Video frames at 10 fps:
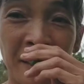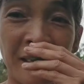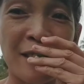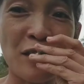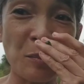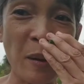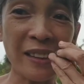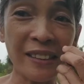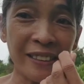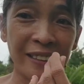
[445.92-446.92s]
Smell
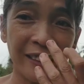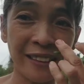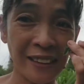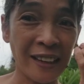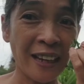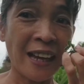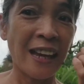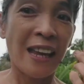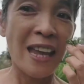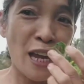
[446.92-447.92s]
it,
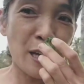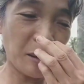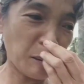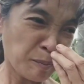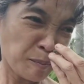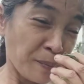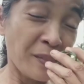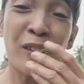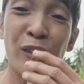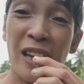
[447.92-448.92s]
and
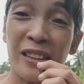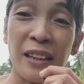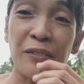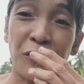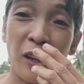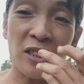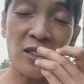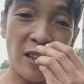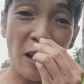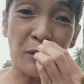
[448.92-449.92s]
you get that fresh
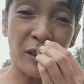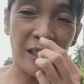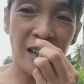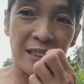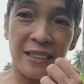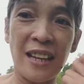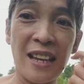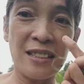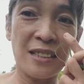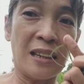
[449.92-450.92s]
lemony taste.
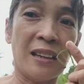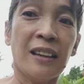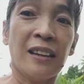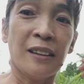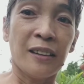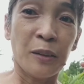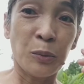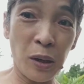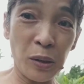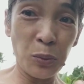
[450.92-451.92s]
That's
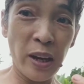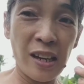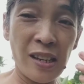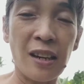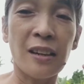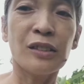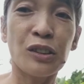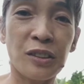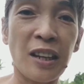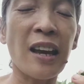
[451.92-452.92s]
one way to
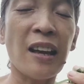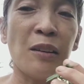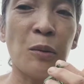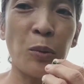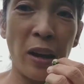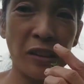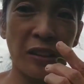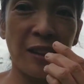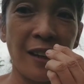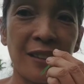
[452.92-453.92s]
tell whether
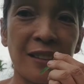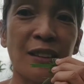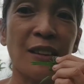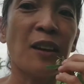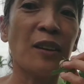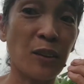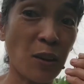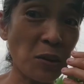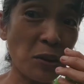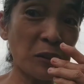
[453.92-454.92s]
it's
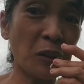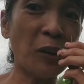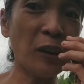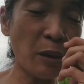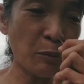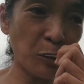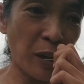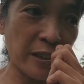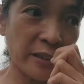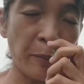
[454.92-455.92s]
COGON or
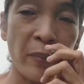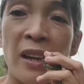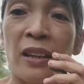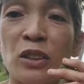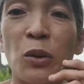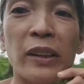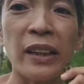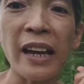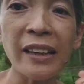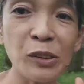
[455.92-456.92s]
lemongrass. So what
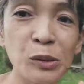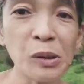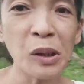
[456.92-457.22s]
I do,